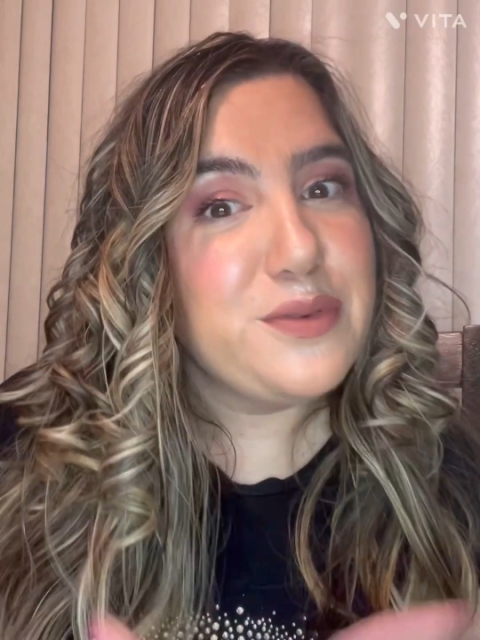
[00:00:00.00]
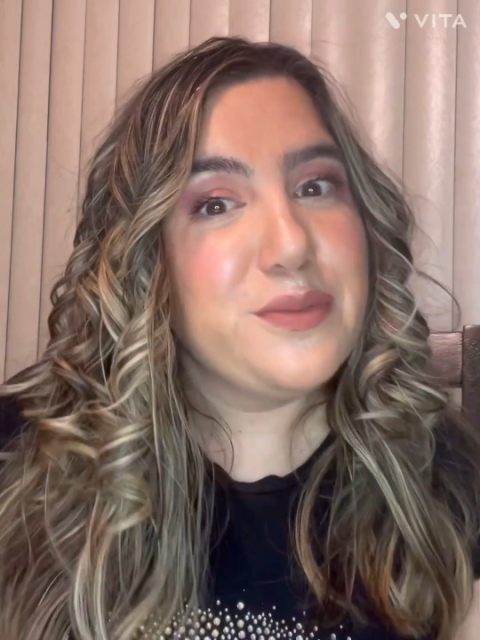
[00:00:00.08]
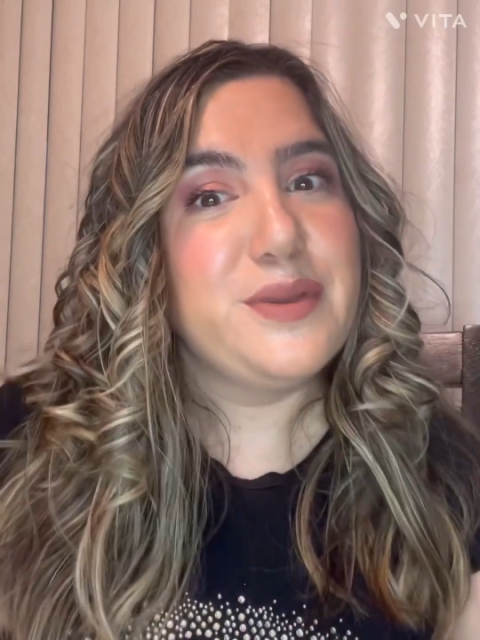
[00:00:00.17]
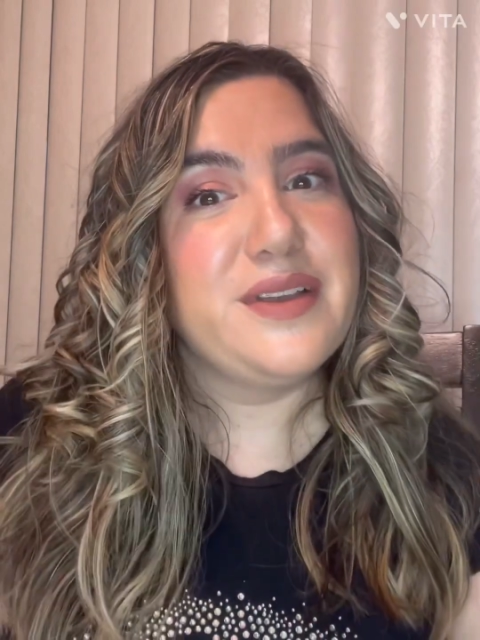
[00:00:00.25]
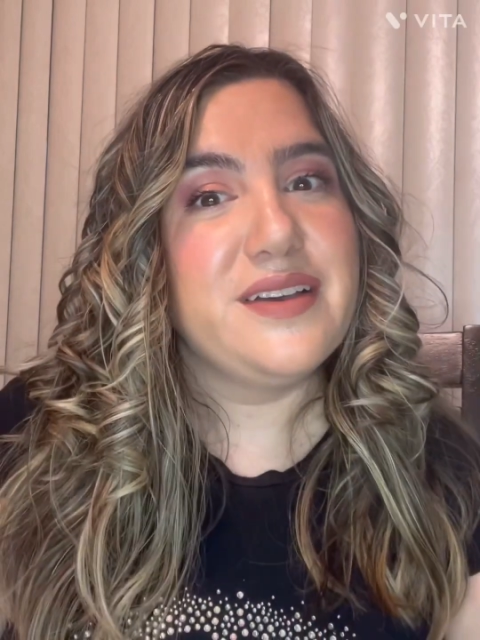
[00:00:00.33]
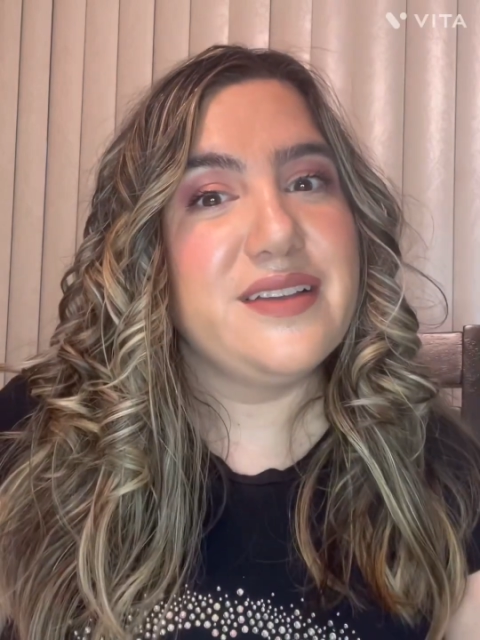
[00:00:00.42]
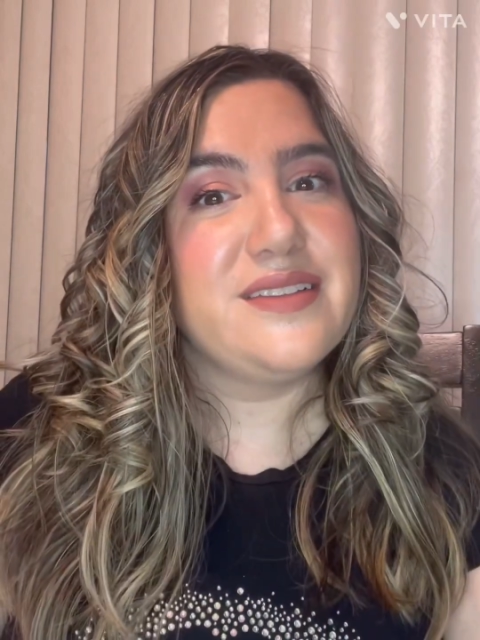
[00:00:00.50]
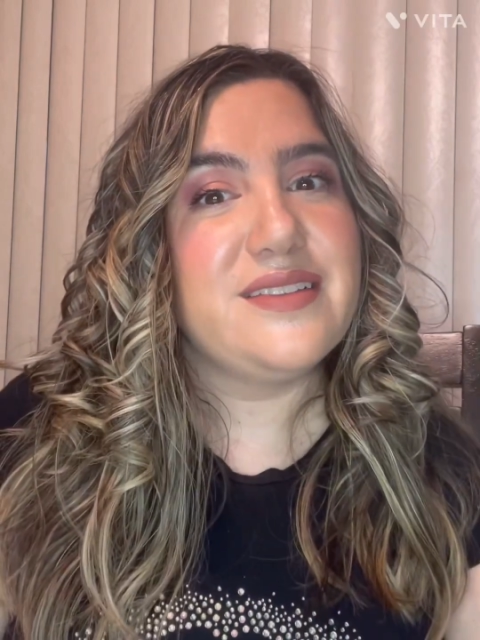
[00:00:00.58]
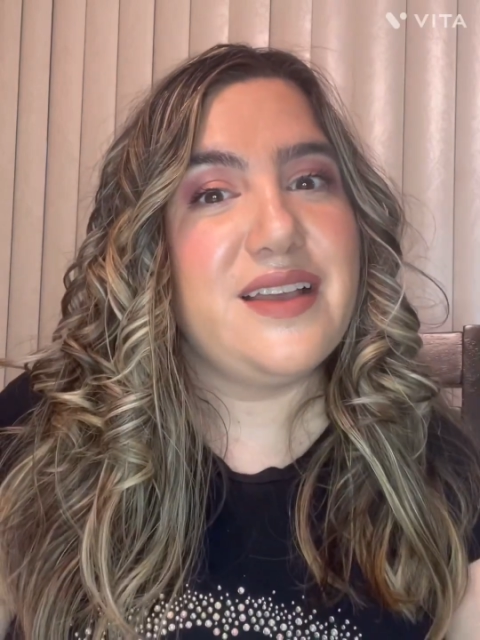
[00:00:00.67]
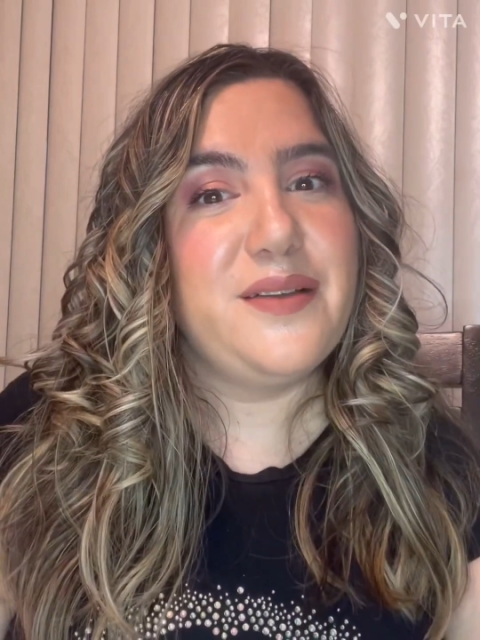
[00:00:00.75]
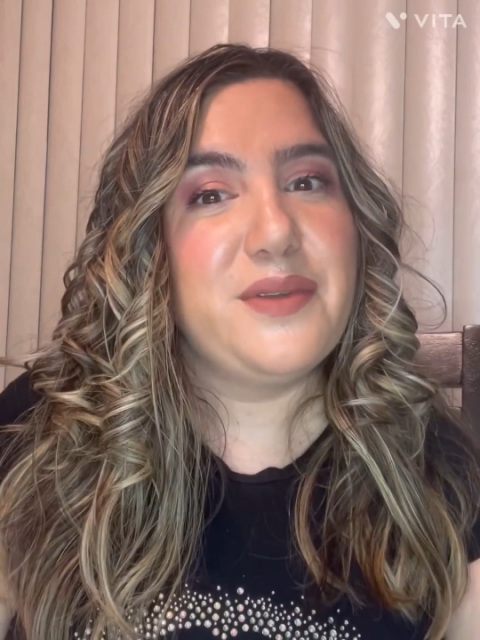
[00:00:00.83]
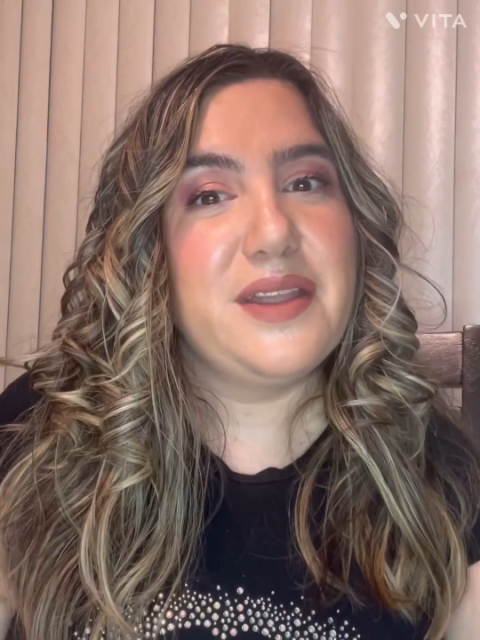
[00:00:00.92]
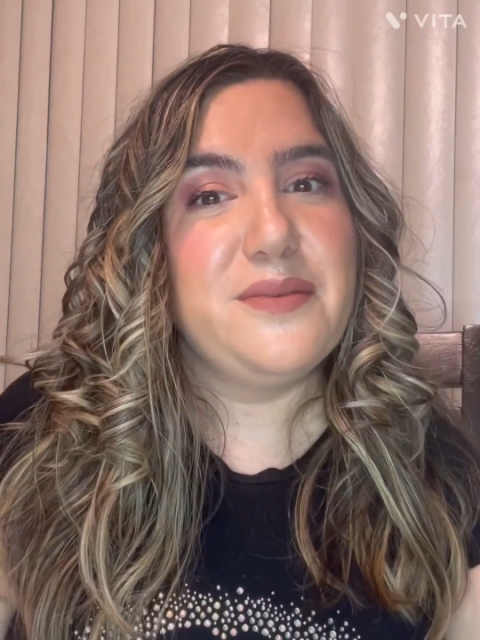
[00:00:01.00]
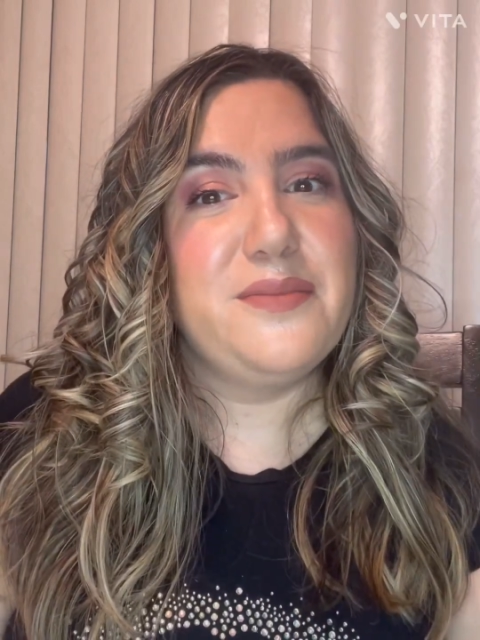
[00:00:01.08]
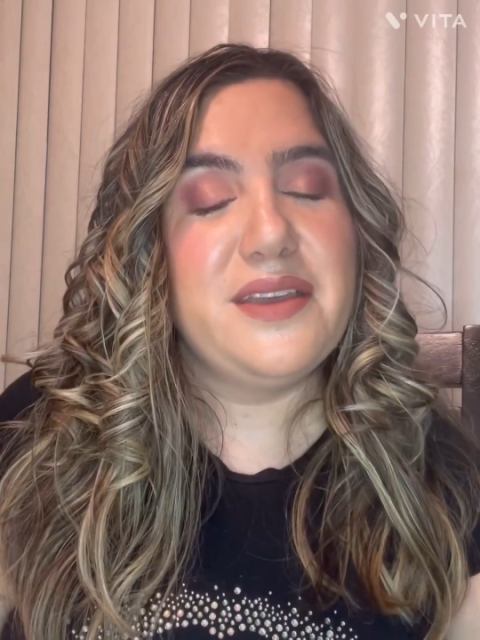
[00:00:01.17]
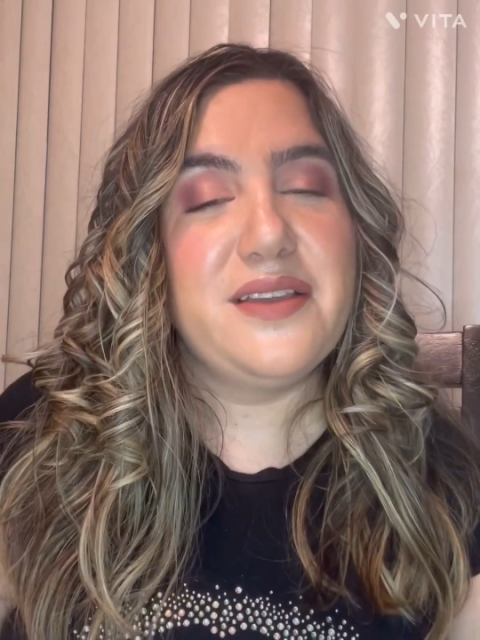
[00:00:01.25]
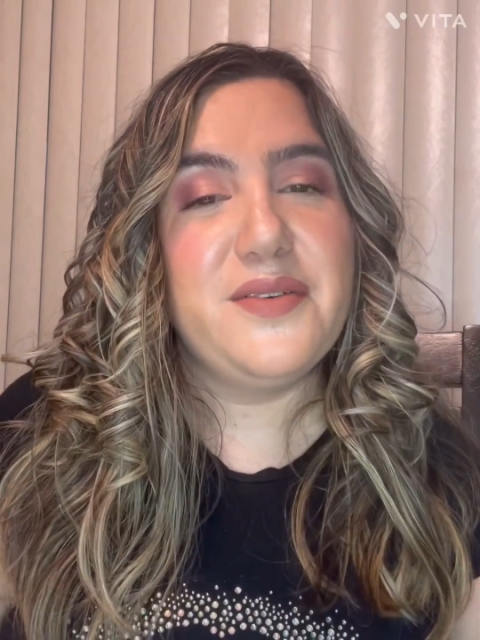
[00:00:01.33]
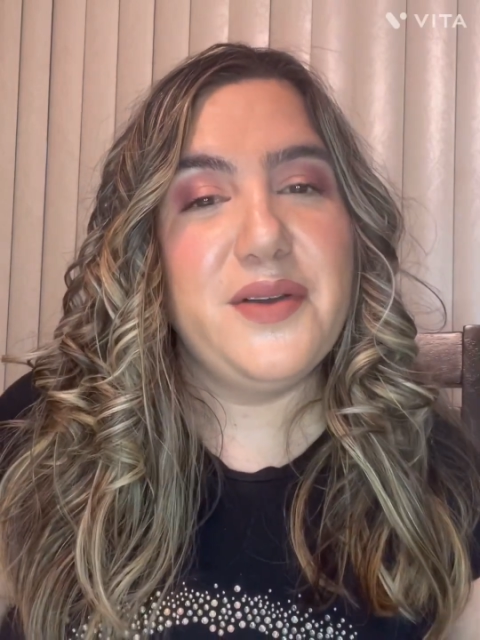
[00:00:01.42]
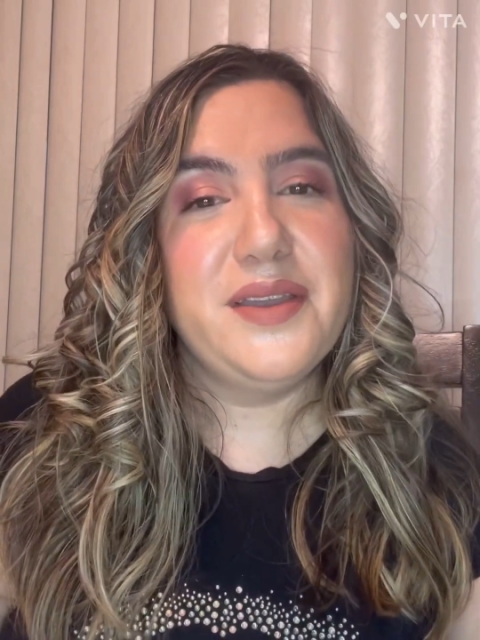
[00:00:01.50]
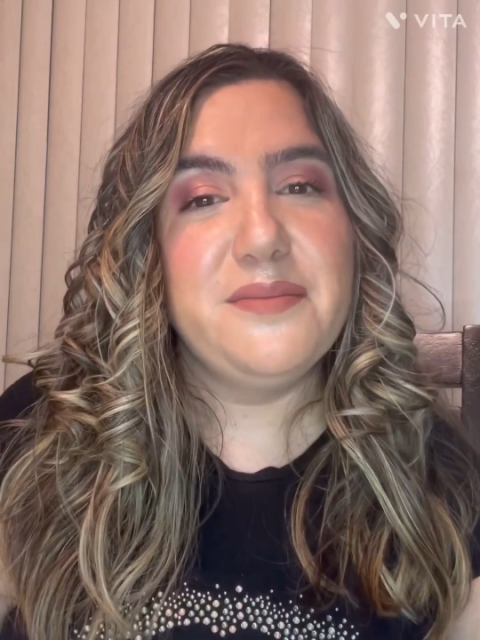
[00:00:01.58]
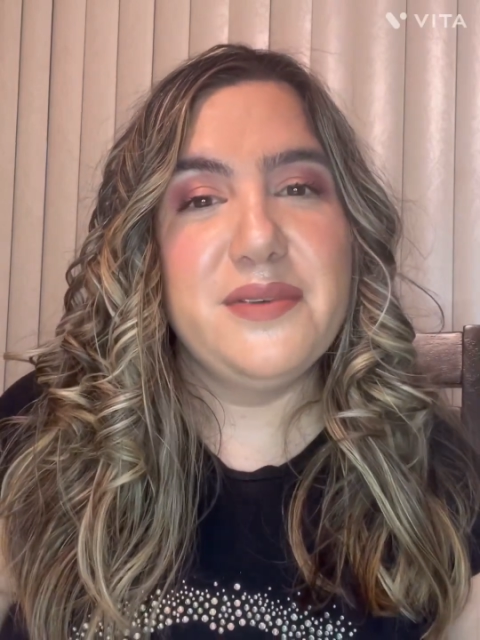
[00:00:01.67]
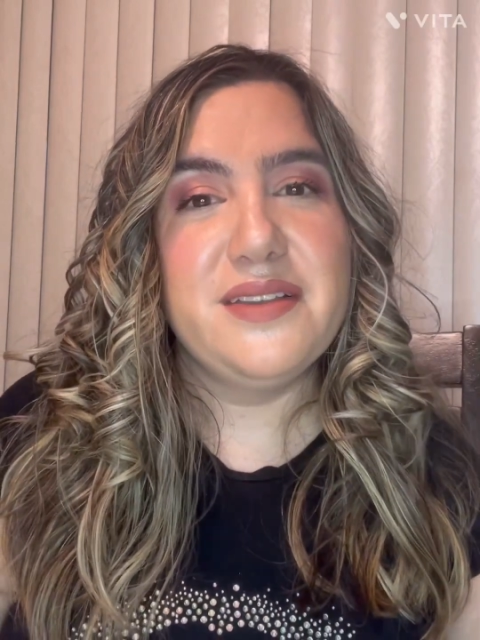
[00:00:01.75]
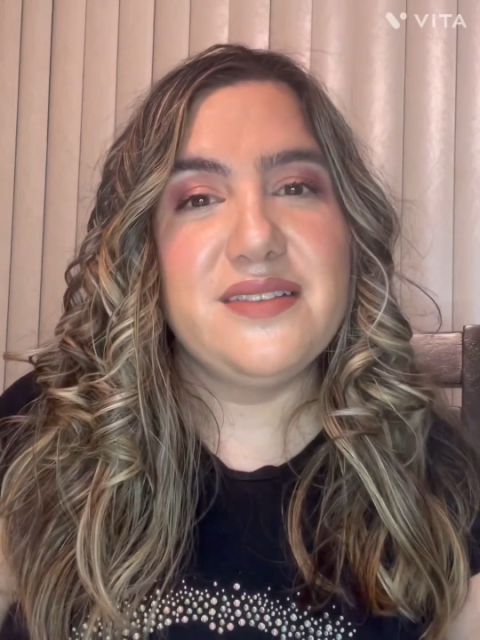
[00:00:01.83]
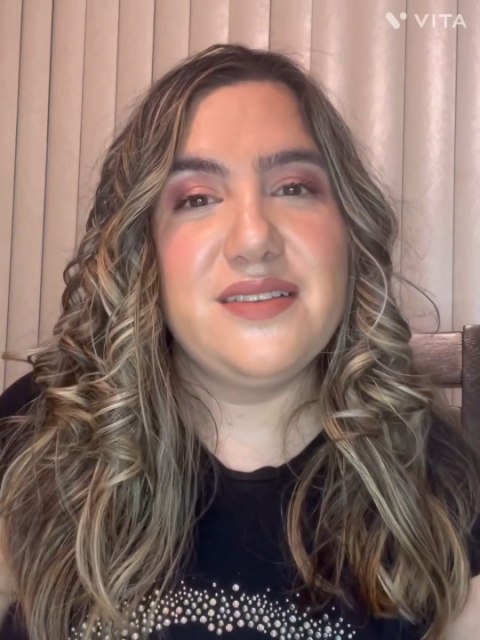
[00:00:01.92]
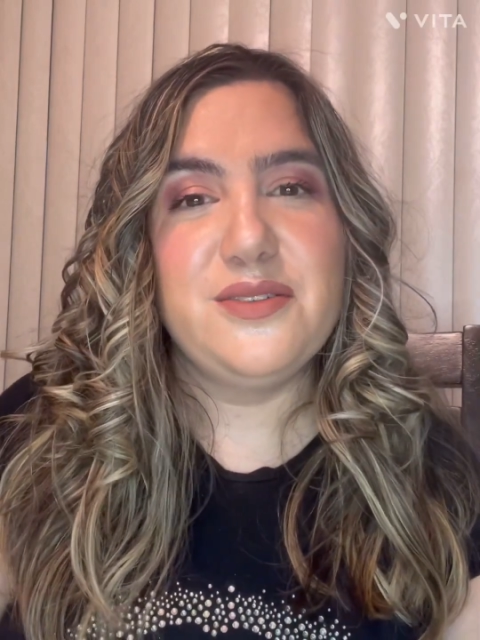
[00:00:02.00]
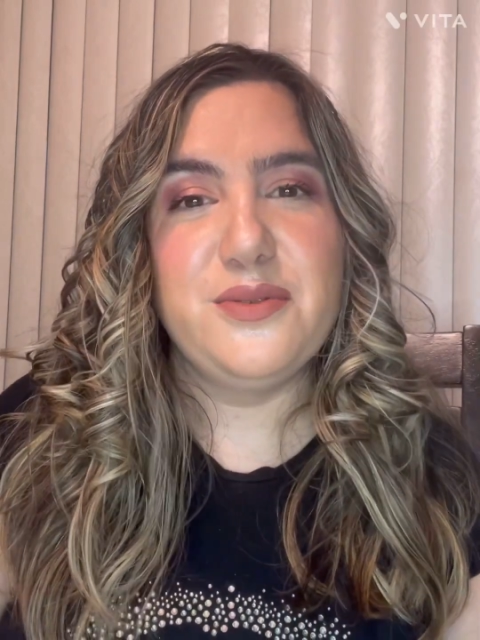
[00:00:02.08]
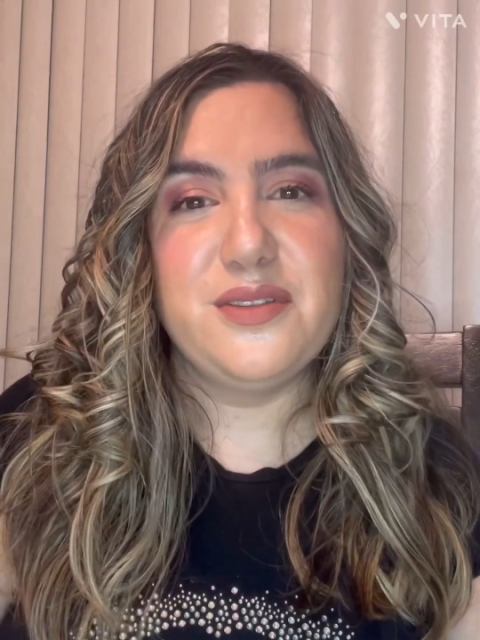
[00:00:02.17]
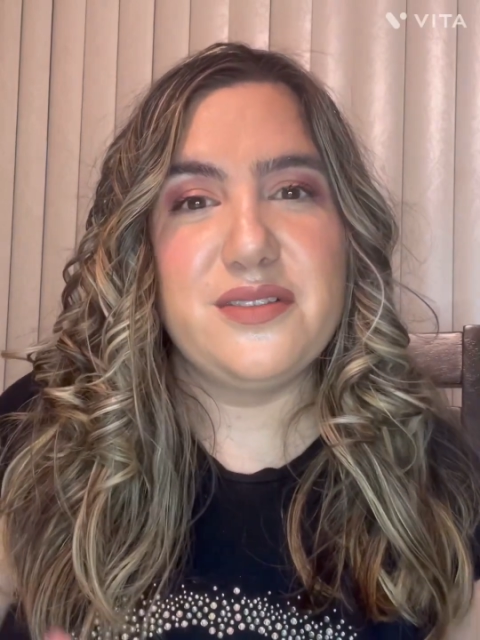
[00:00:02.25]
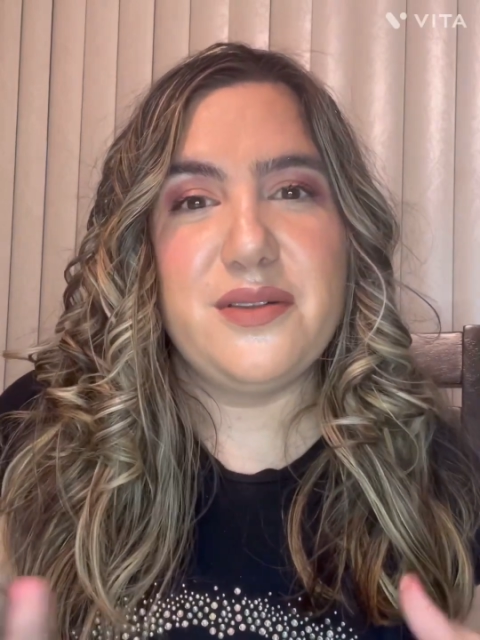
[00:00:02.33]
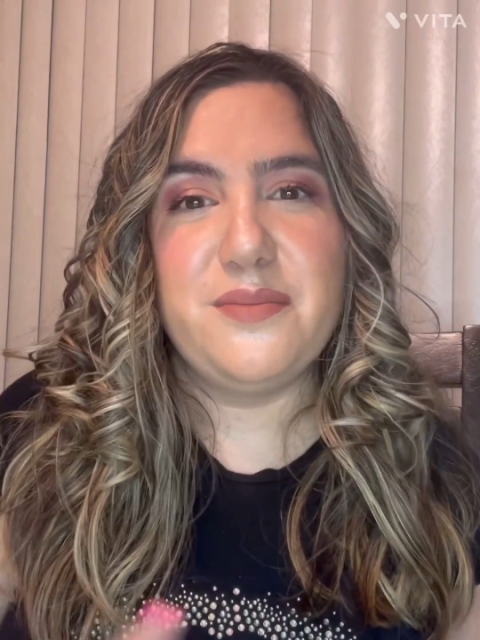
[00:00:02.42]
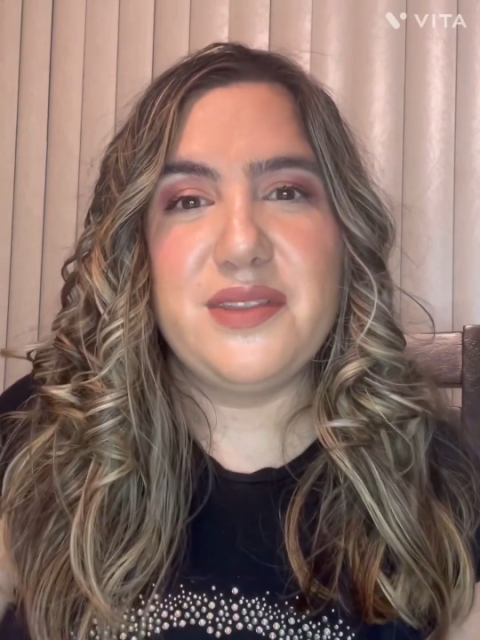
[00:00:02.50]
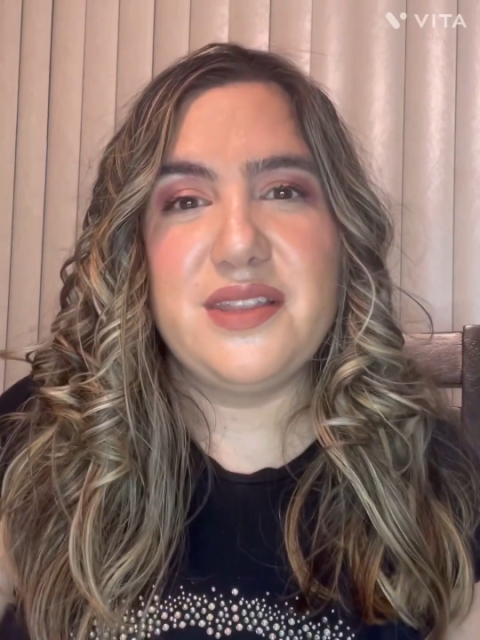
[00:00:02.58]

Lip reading: because I'm gonna be quite busy doing some